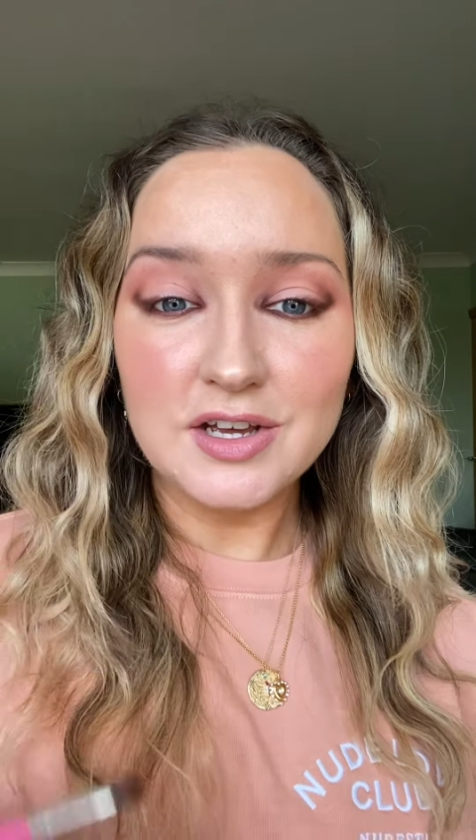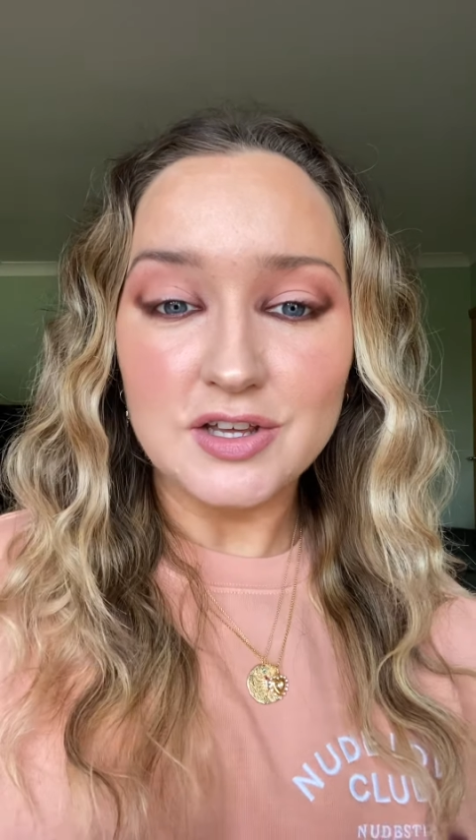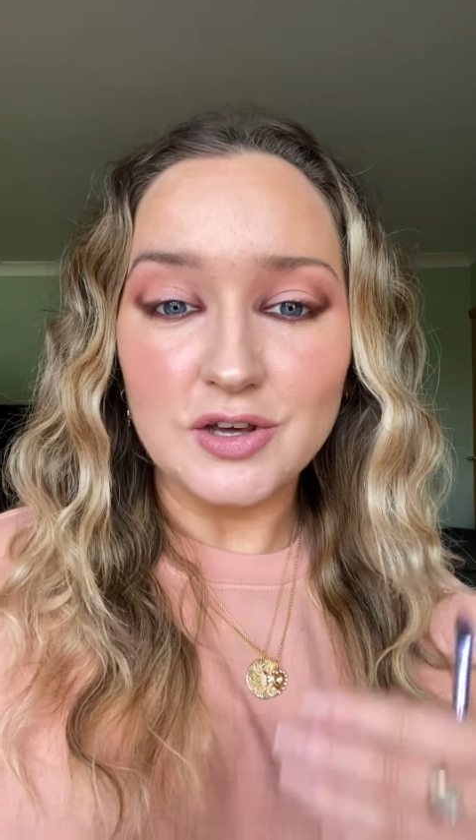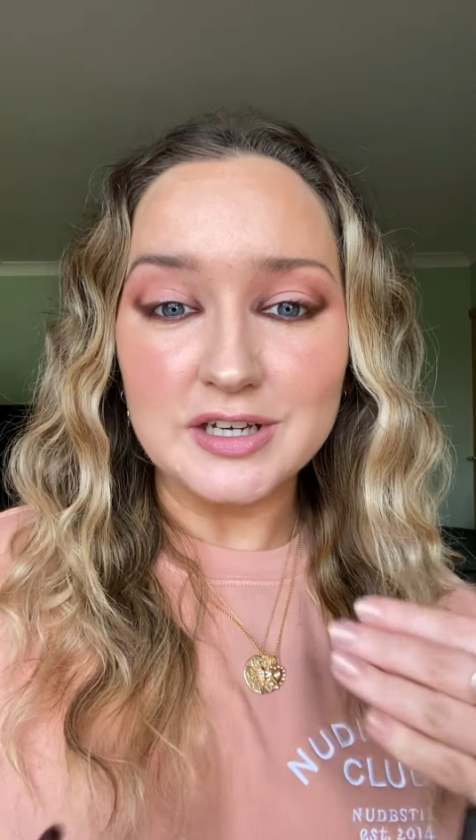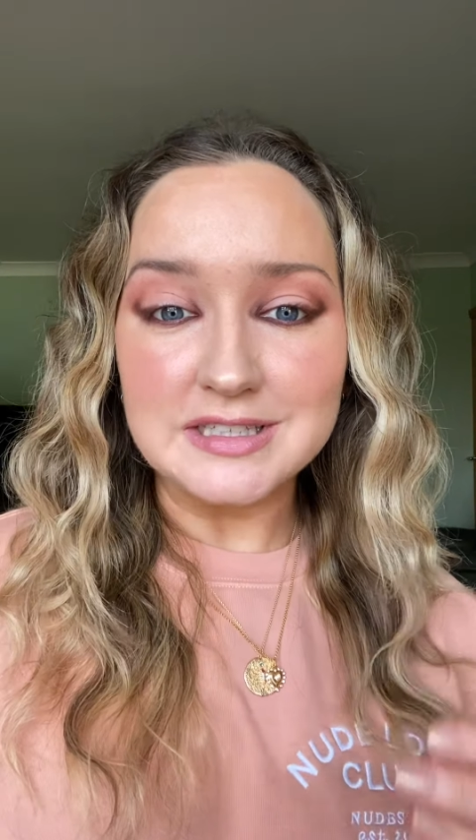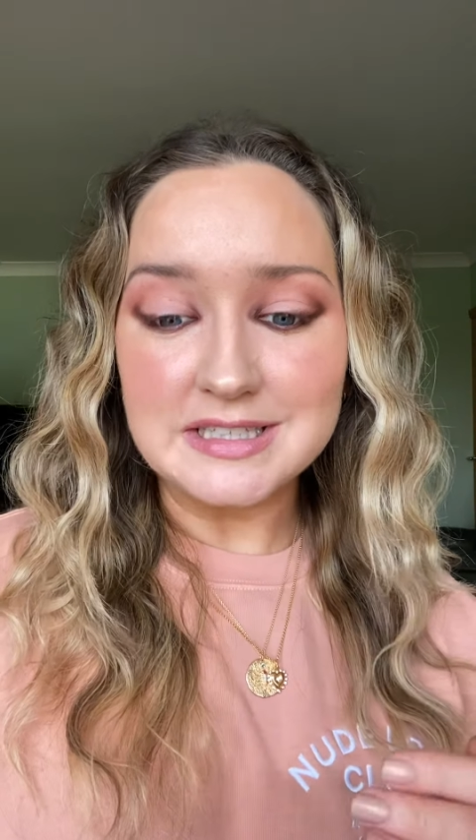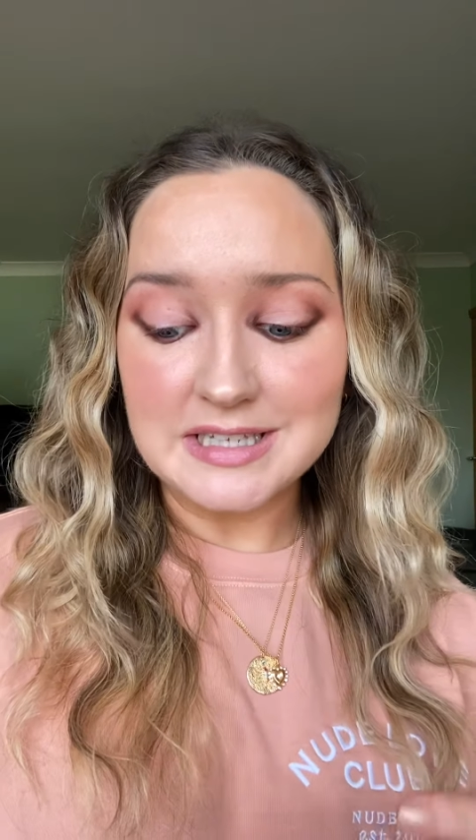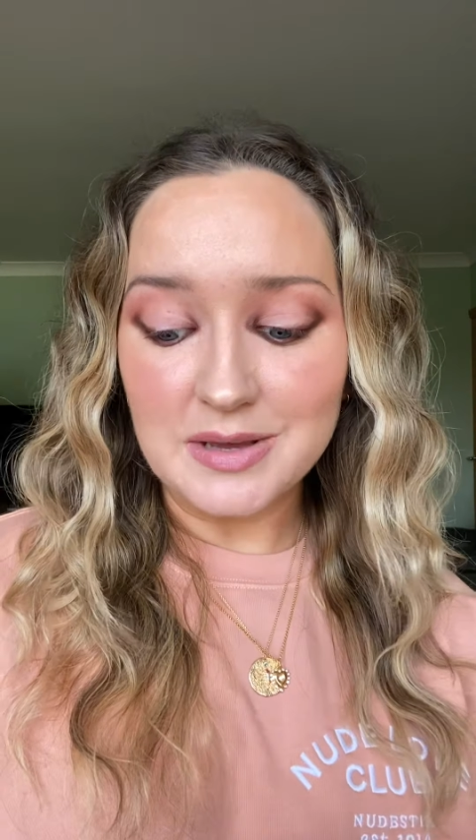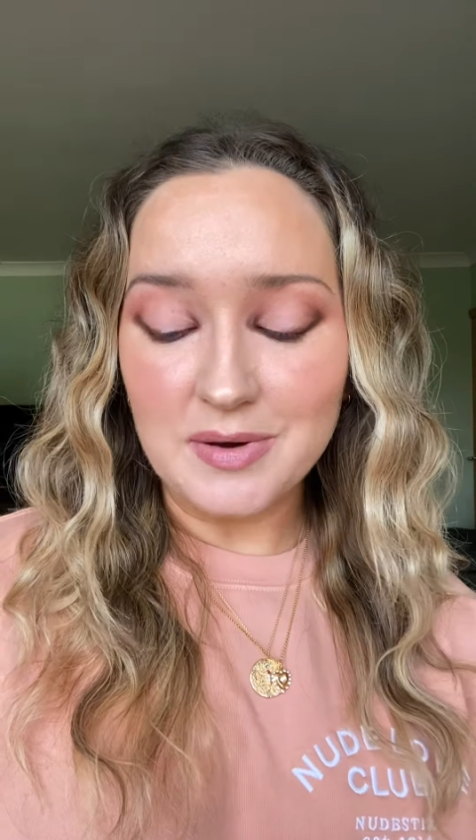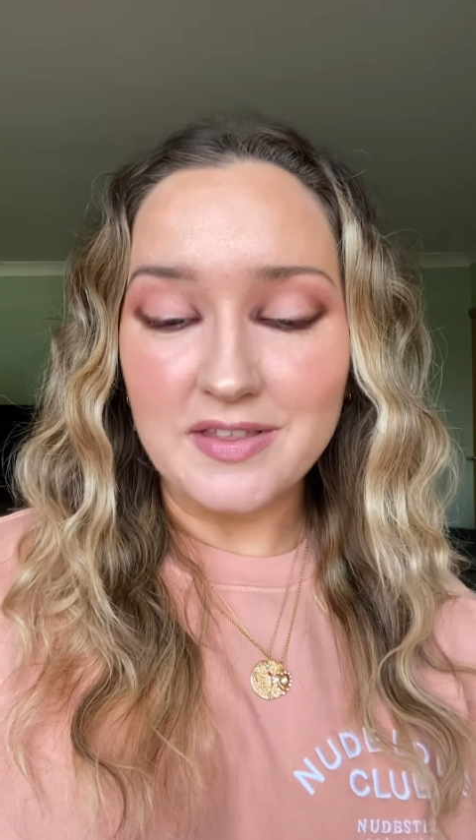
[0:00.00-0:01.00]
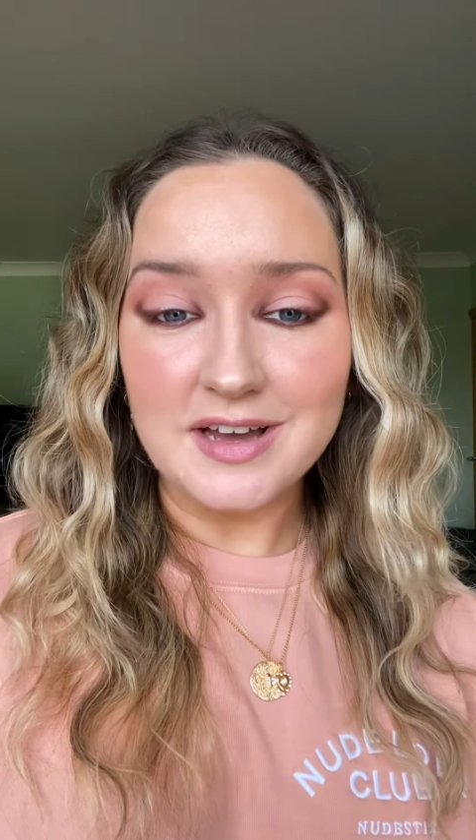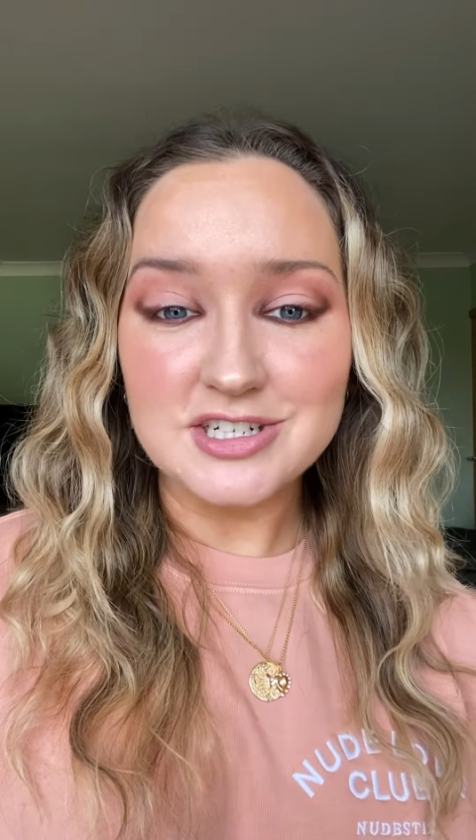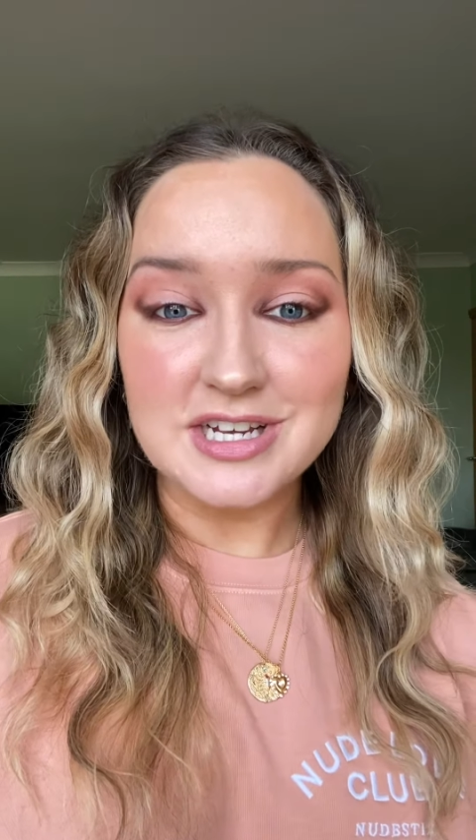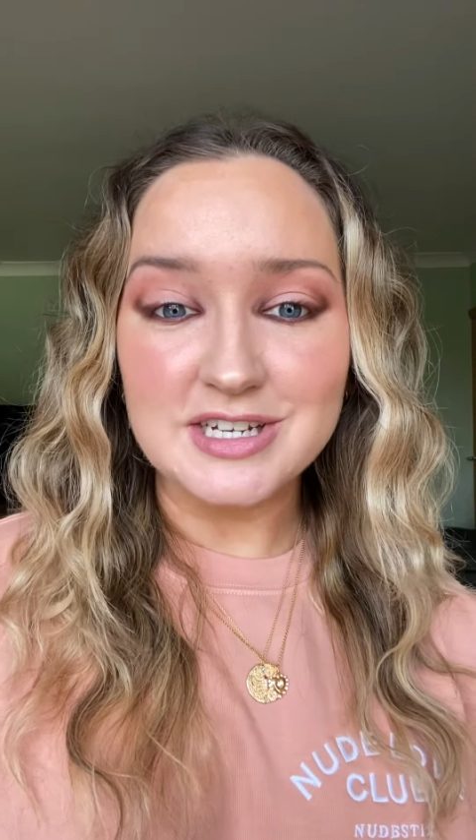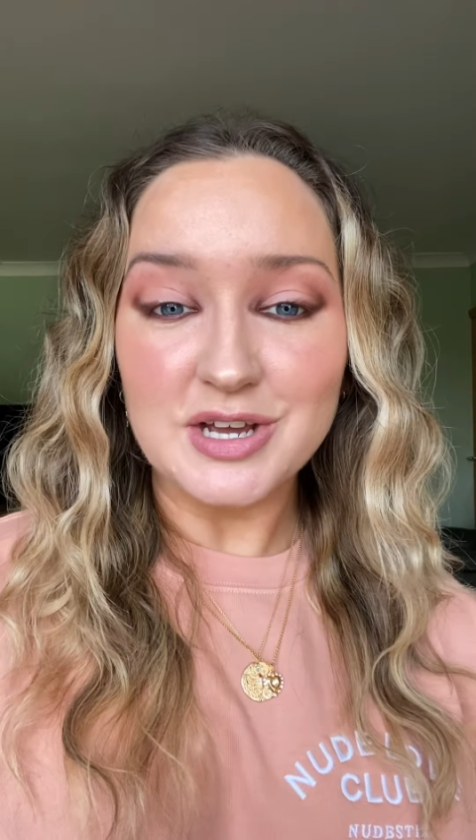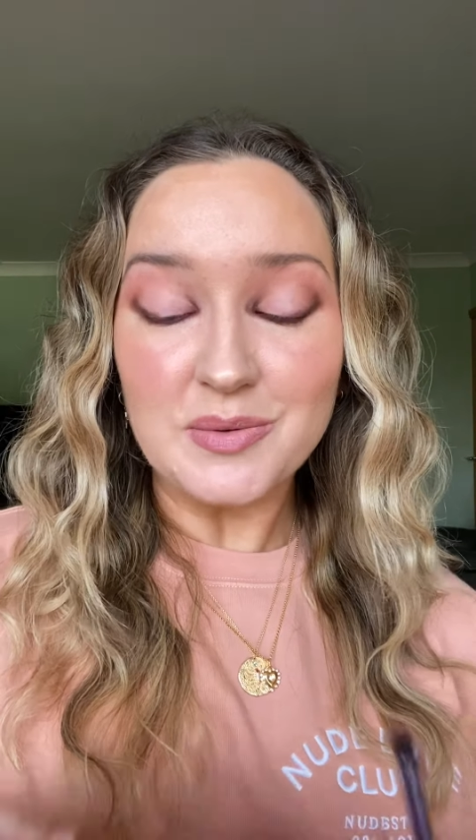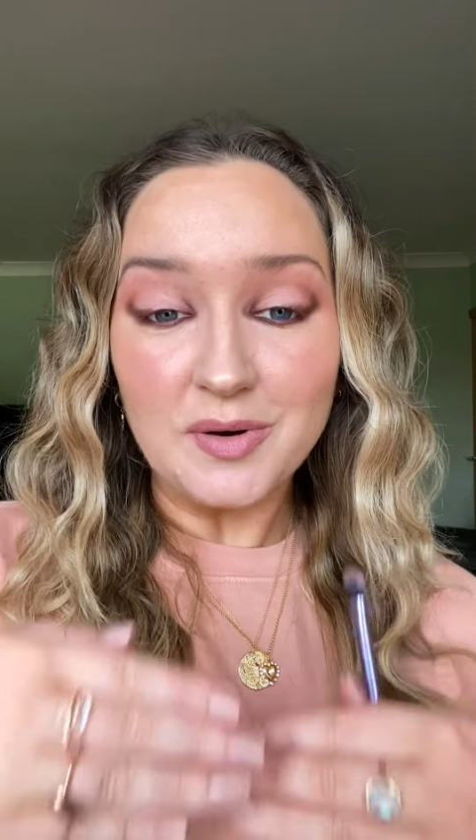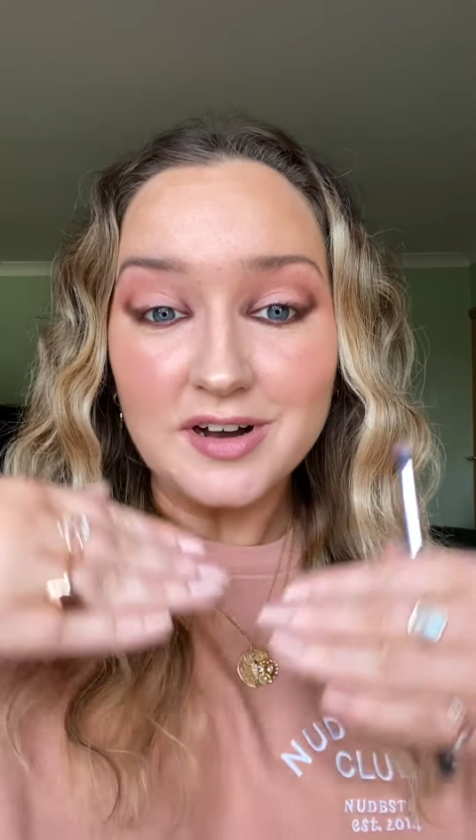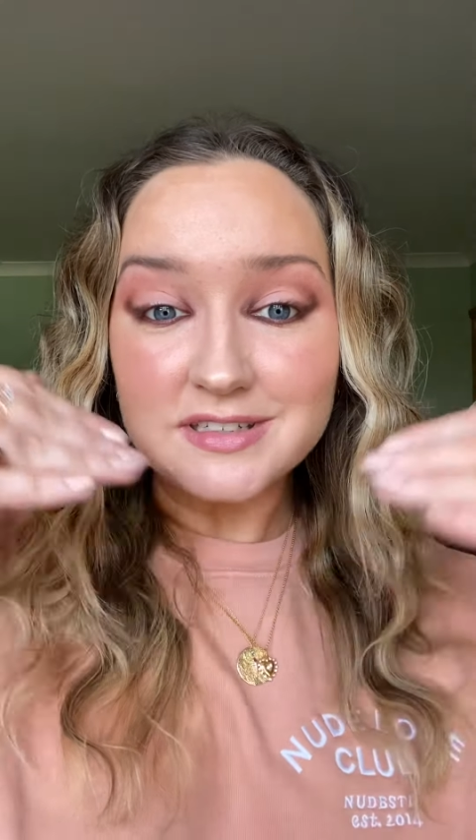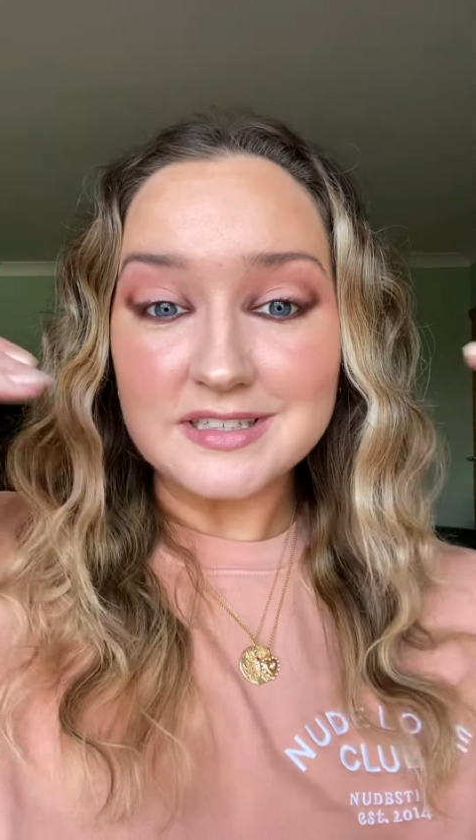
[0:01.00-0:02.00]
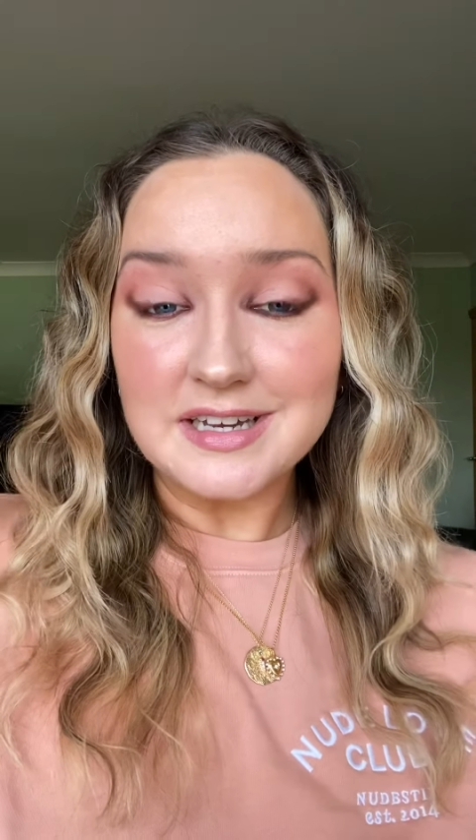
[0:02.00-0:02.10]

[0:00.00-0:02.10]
you can see where that shadow was